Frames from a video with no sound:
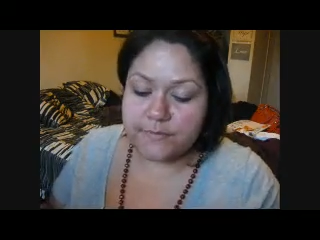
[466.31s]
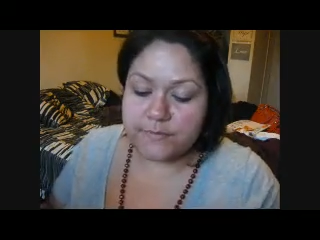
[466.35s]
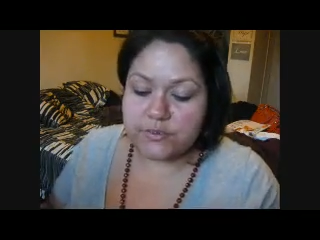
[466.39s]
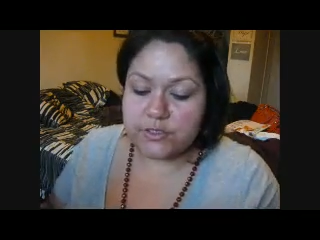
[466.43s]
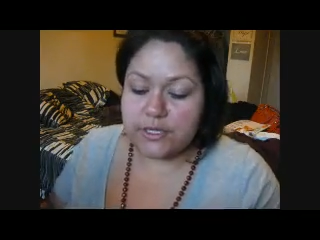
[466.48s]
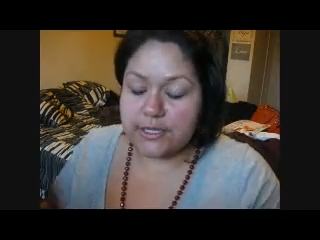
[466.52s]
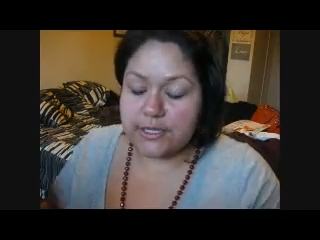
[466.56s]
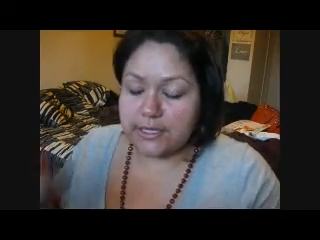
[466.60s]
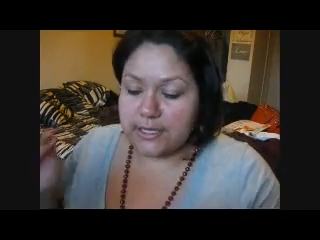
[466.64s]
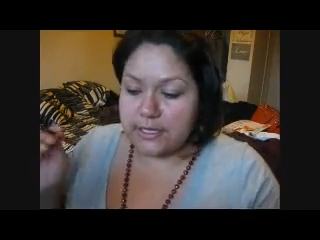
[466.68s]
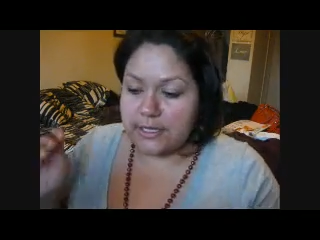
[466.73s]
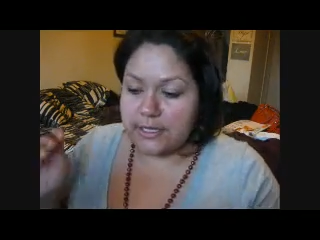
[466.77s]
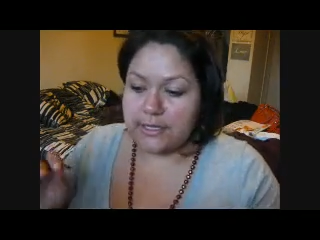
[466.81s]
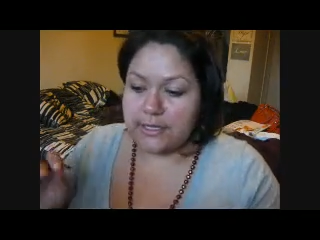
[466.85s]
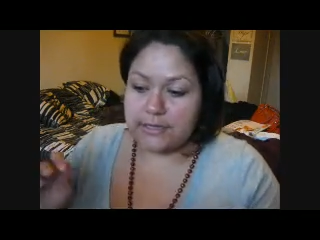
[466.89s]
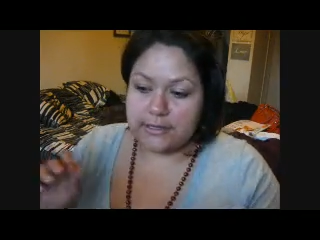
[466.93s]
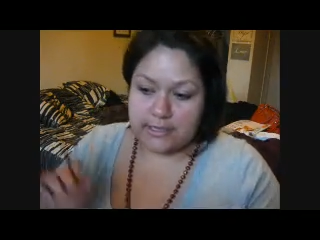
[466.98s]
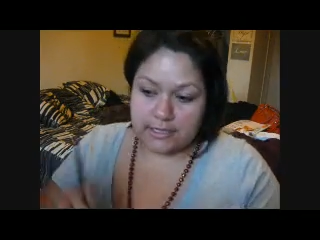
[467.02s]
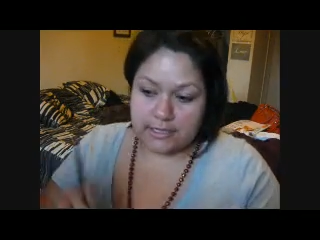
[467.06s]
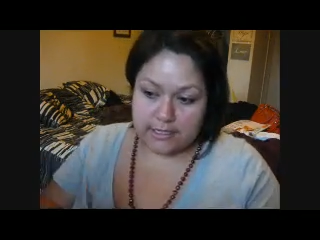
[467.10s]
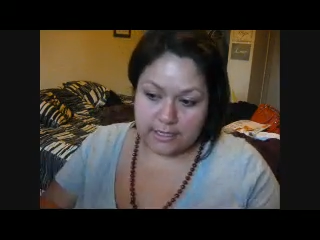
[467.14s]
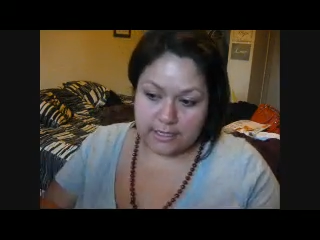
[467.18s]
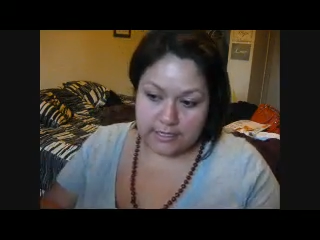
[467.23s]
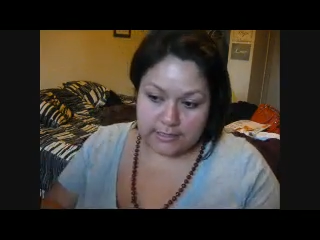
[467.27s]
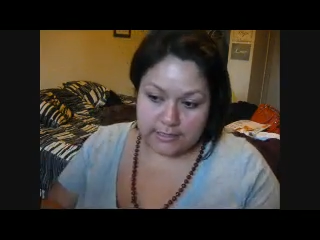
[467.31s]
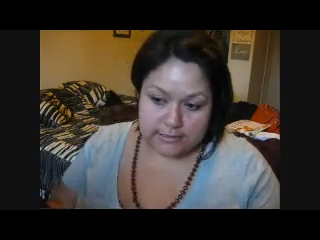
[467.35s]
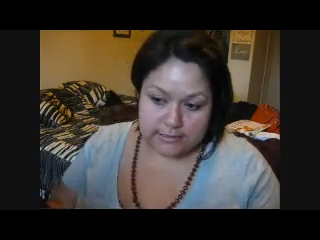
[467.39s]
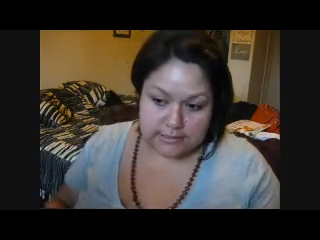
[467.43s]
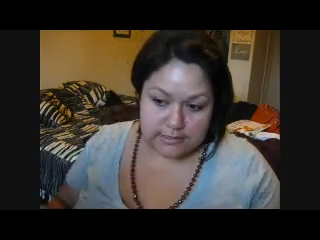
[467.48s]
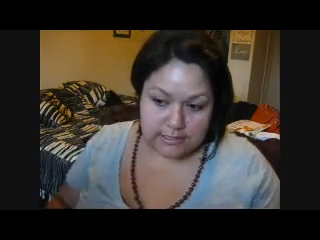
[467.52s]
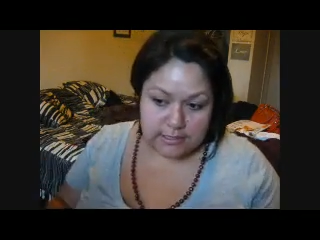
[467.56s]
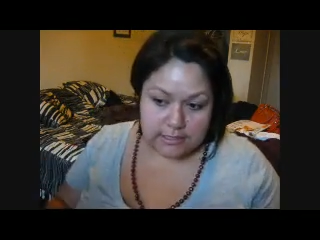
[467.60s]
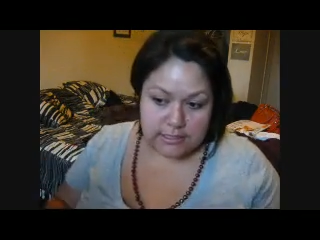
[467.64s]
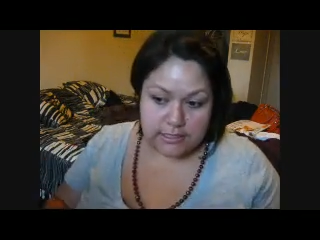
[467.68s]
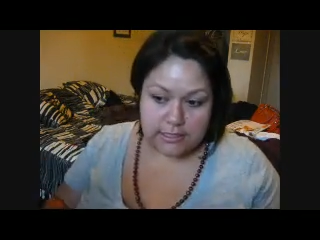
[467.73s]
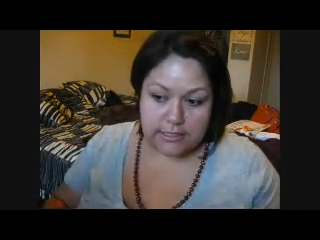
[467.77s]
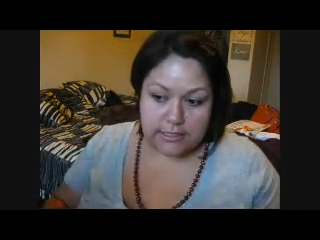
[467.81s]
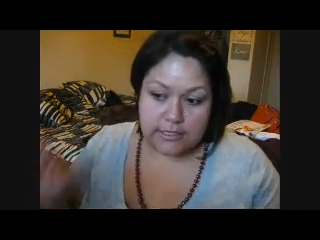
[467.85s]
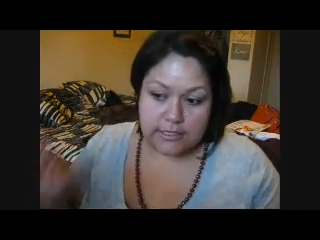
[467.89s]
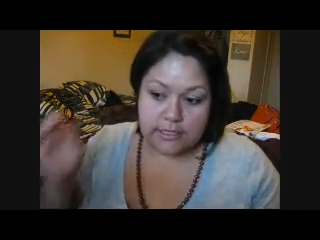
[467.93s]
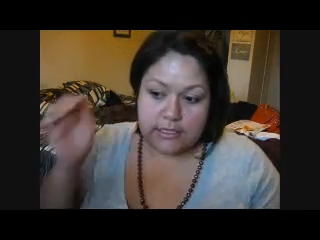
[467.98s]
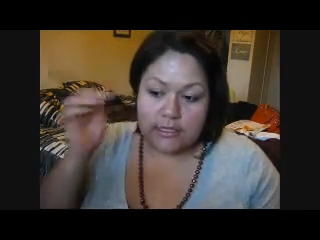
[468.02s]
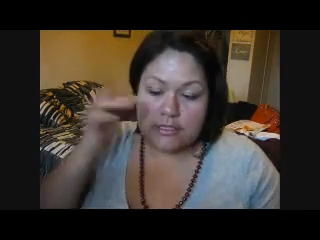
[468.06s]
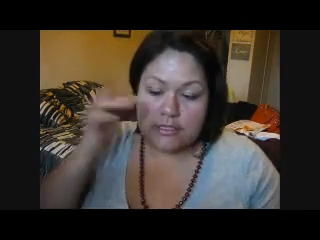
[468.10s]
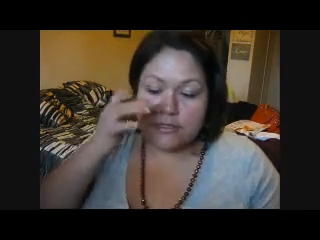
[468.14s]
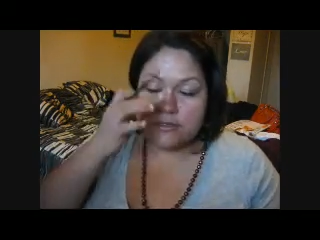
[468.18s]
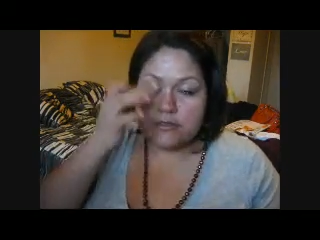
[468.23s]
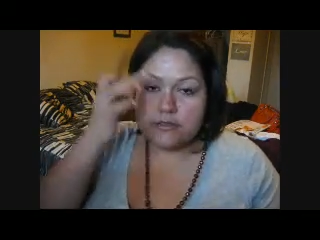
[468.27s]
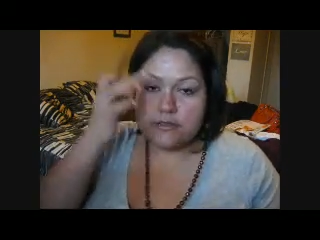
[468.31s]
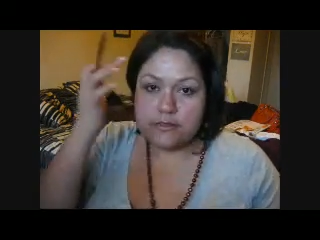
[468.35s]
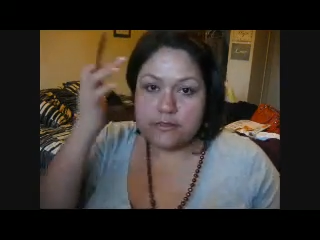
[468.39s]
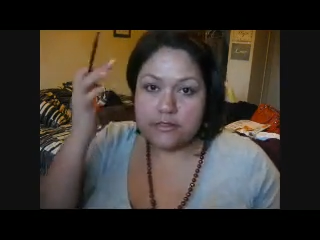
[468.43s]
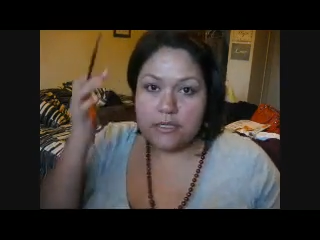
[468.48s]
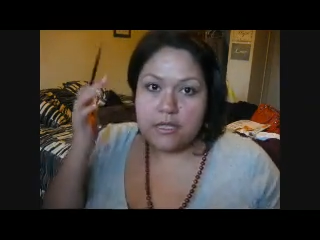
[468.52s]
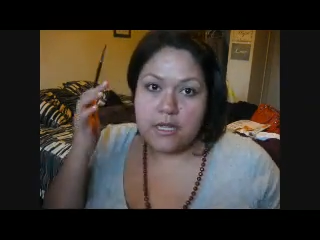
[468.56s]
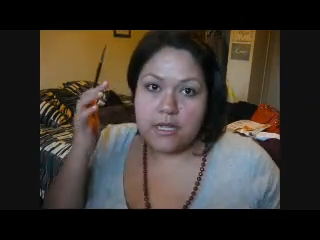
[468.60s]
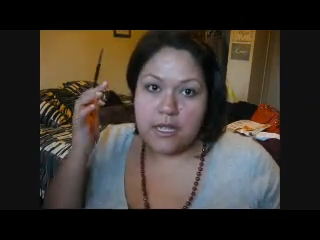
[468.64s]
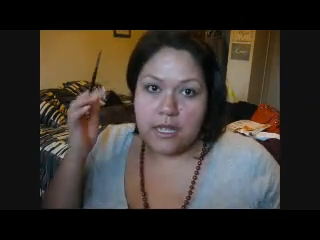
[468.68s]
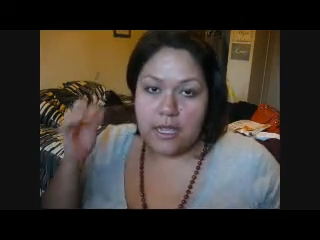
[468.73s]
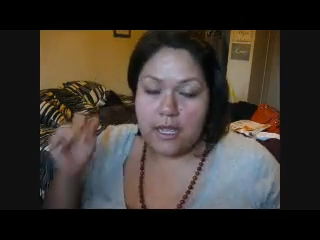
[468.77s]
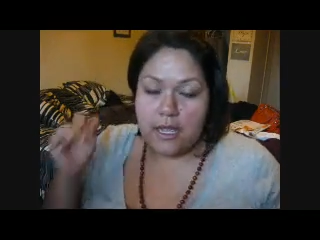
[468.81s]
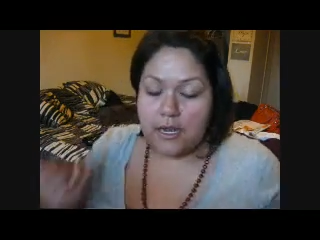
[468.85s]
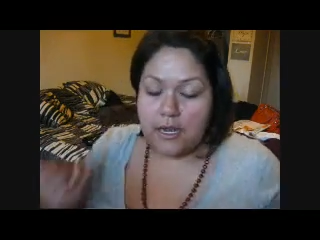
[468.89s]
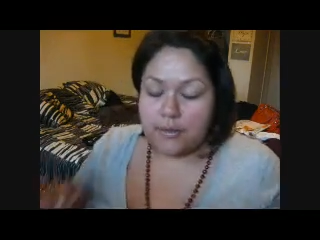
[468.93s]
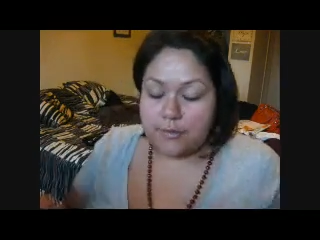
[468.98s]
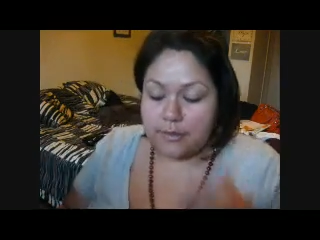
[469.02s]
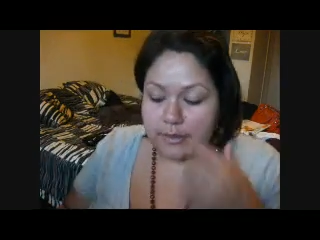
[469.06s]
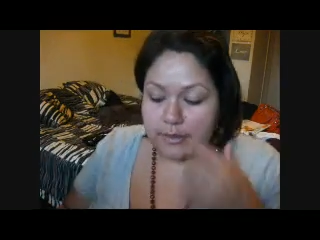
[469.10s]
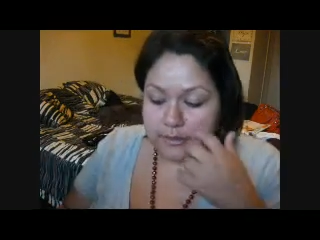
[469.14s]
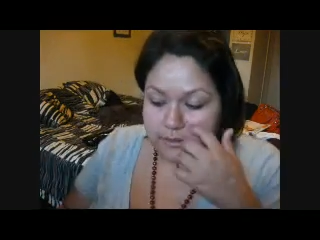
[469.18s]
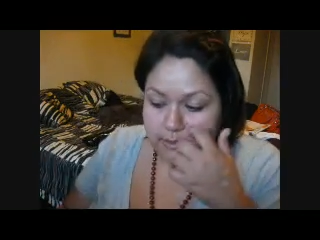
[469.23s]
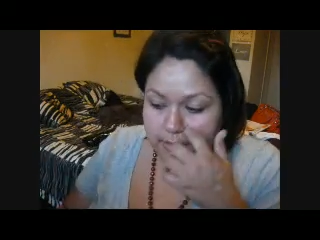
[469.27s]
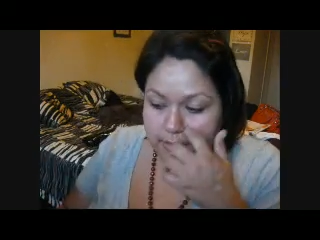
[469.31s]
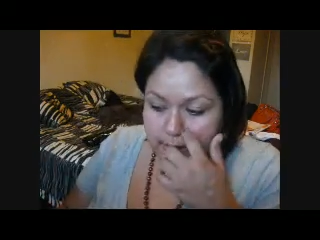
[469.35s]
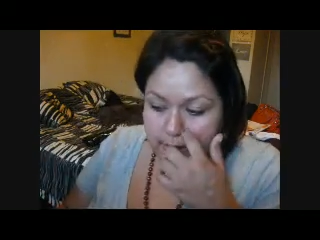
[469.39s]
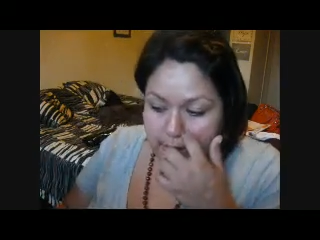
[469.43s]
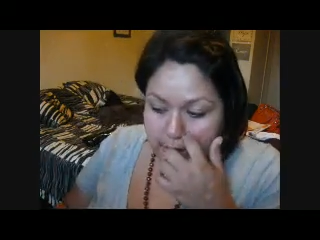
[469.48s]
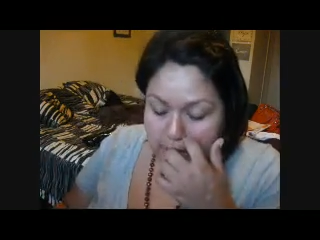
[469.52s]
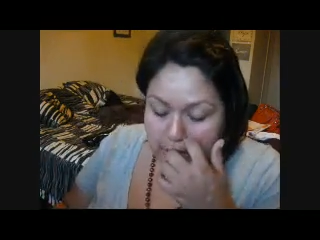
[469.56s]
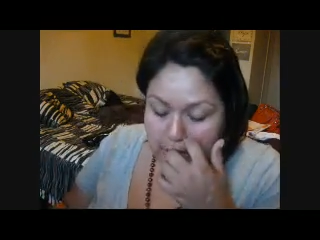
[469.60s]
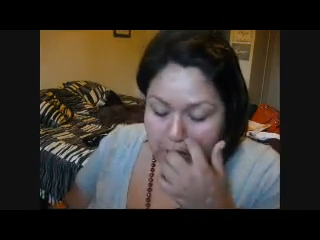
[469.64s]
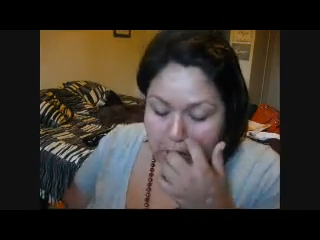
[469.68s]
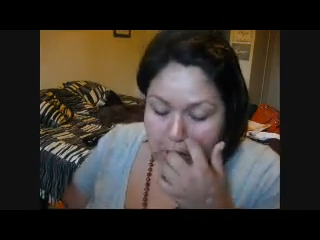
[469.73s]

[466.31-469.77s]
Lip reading: so I can get that nice clean eyebrow look.